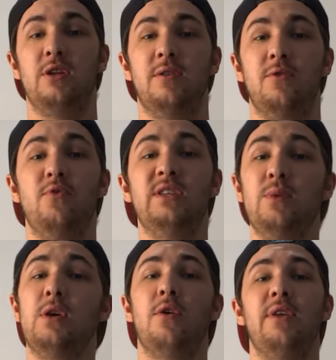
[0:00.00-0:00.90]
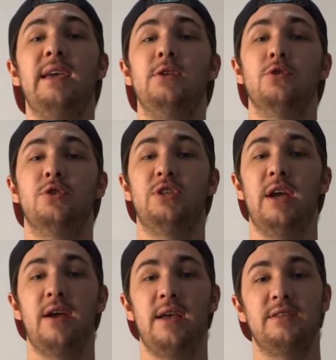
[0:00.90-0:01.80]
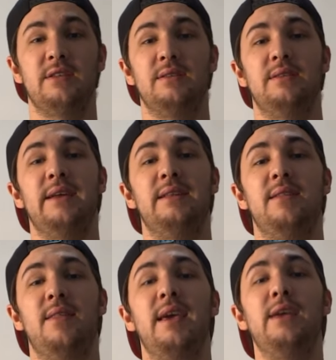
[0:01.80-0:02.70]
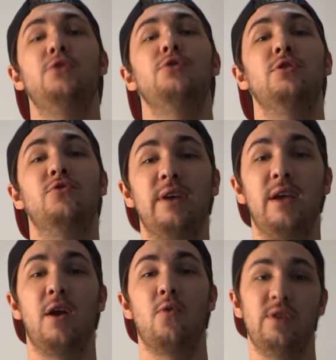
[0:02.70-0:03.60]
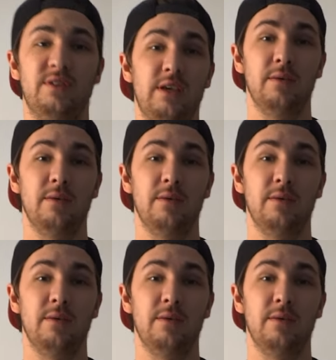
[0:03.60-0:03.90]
The reason we call it the angel share is because it's the idea that the angels are drinking our whiskey.